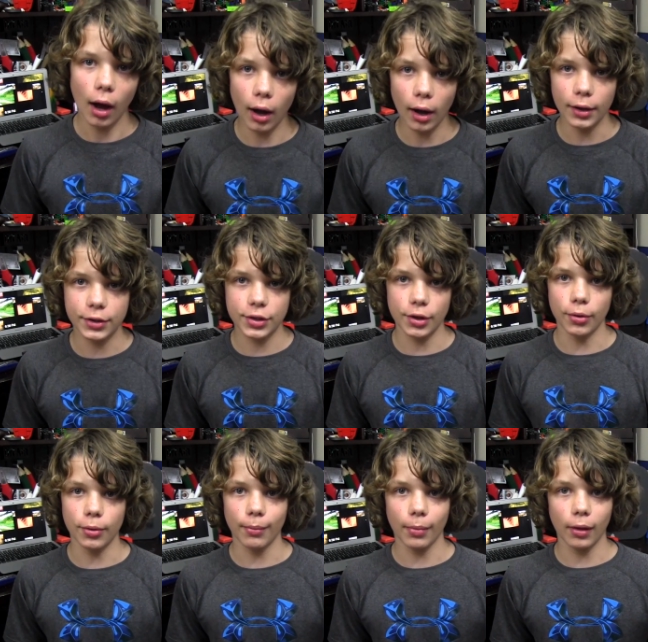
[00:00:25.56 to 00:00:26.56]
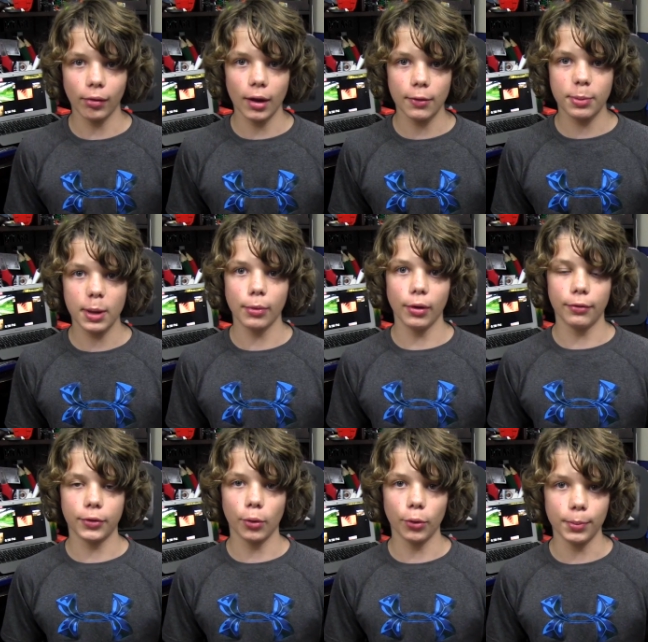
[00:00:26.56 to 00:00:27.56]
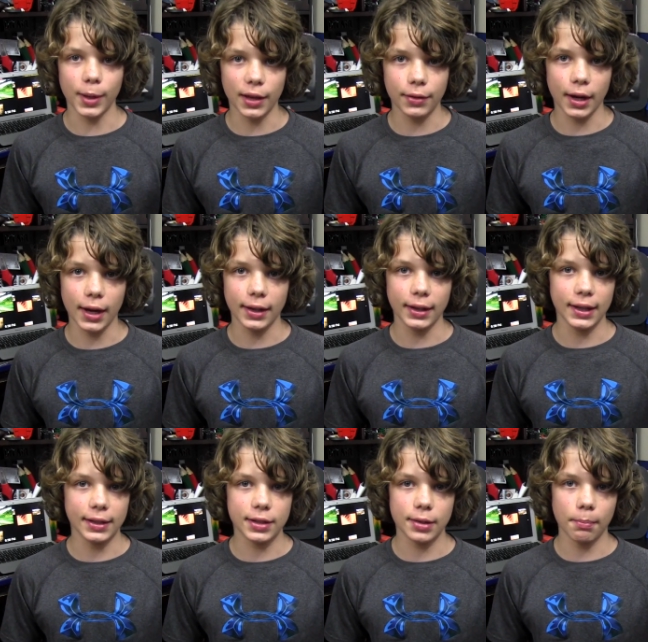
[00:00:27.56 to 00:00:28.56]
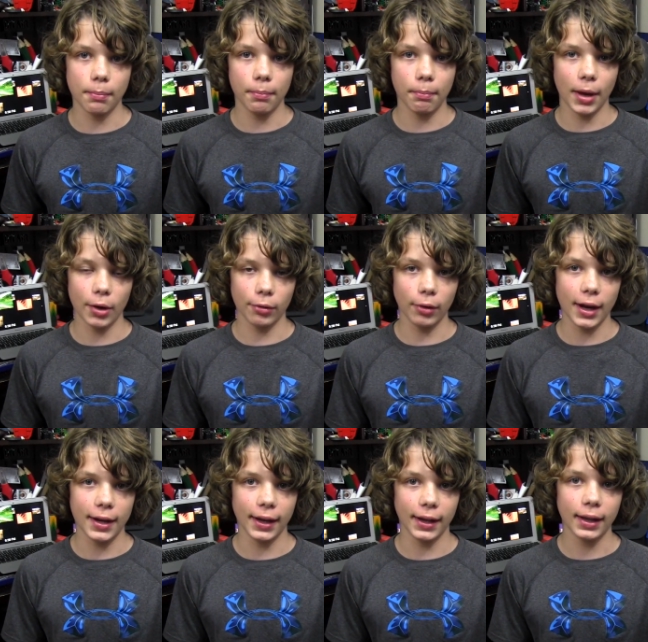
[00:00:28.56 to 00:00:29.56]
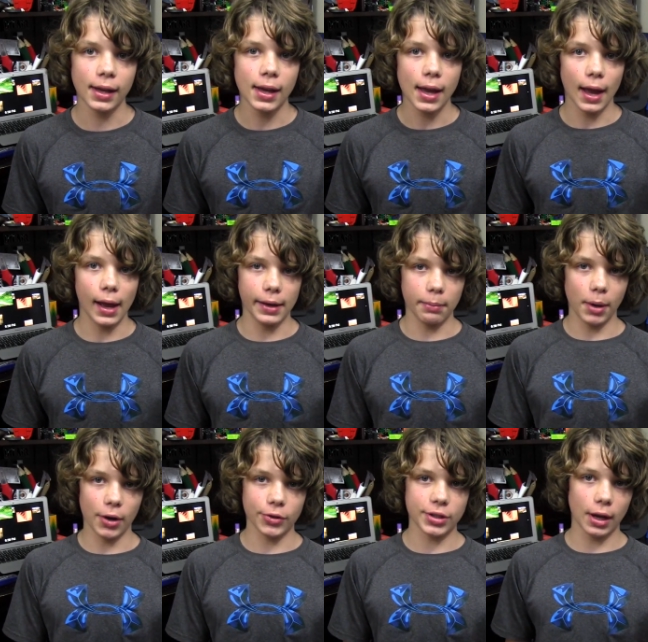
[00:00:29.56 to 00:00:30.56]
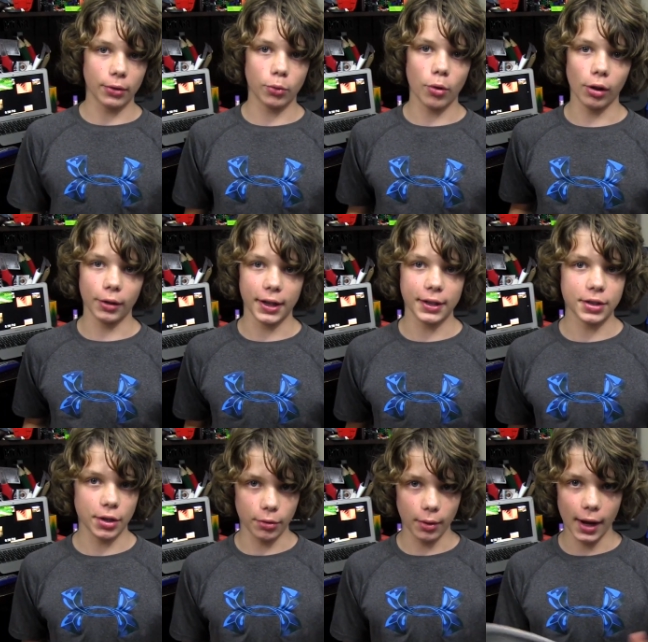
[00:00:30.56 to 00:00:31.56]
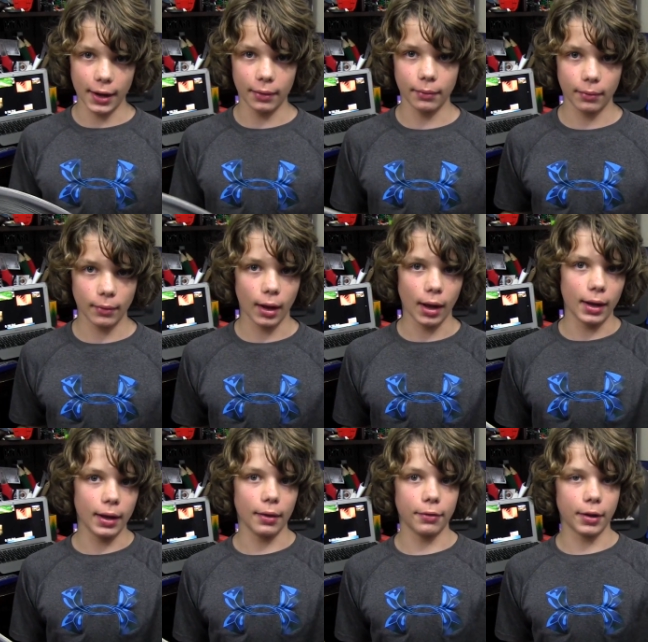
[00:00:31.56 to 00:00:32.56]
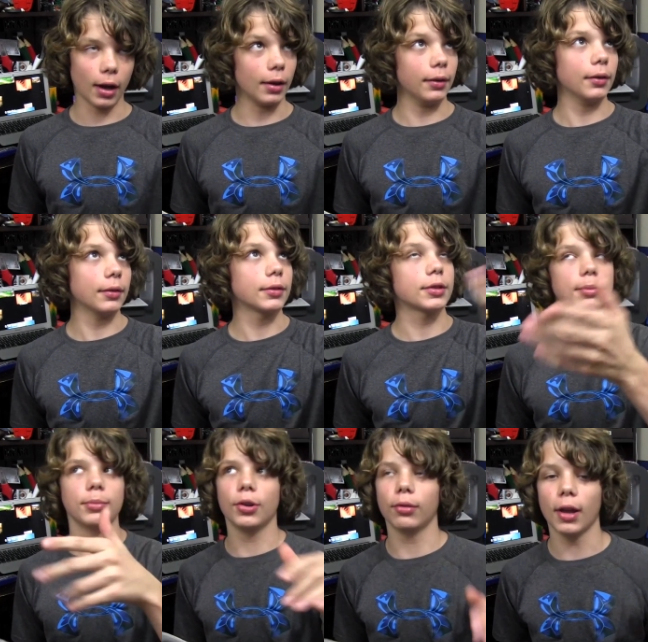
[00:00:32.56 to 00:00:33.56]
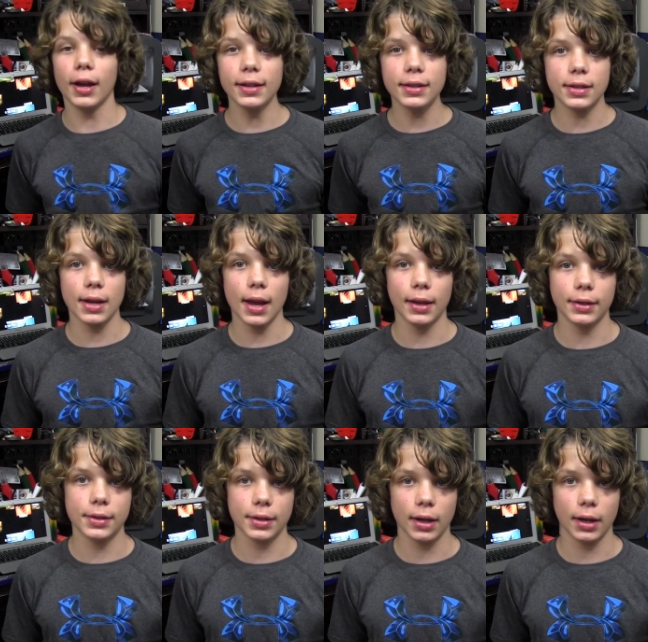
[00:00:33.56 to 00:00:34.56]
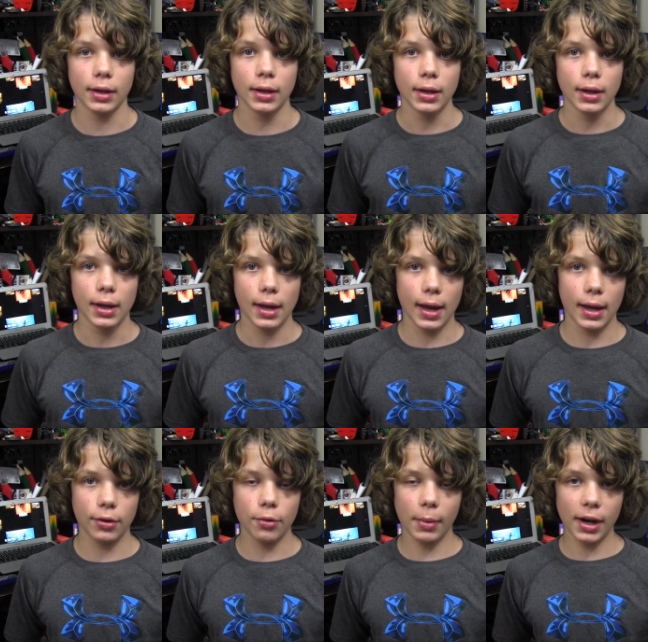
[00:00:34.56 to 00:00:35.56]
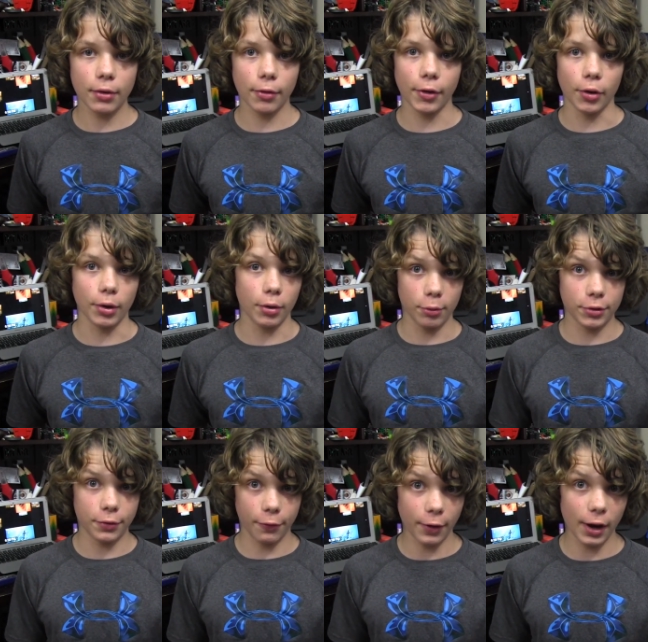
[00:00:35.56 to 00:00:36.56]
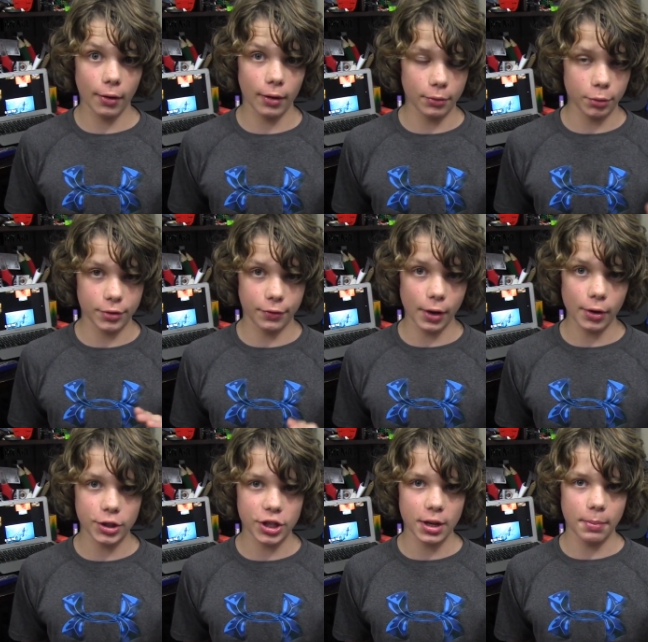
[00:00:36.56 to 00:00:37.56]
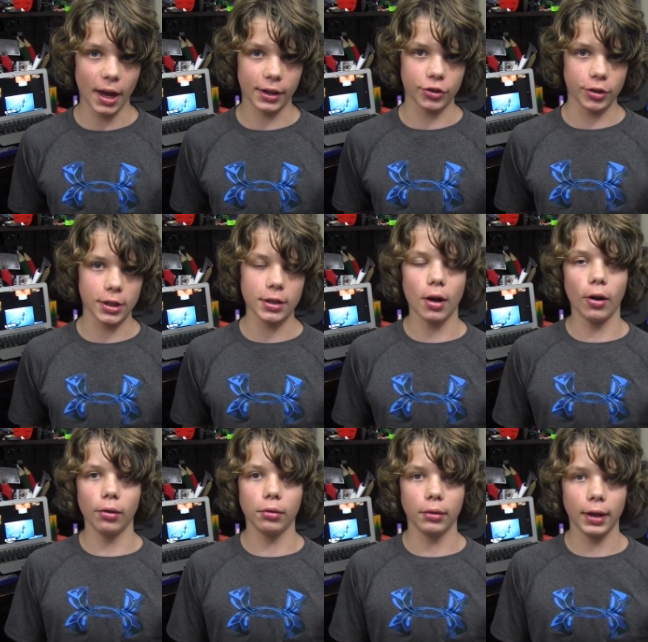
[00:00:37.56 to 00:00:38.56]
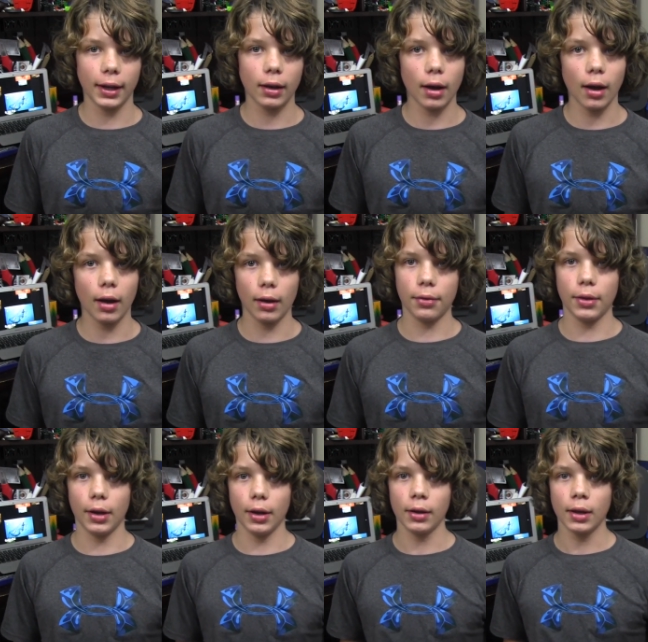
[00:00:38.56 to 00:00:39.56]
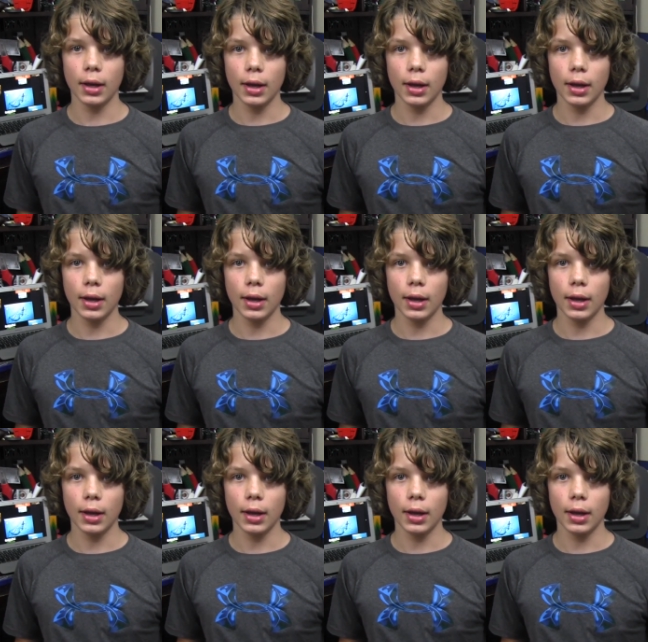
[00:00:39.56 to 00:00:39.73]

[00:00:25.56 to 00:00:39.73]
uh, so a lot of people have told me that I need some better lighting and better sound quality, so I, I have gotten some new lights and uh, a new microphone, and it was, ve it was very cheap actually. I'll link uh, the,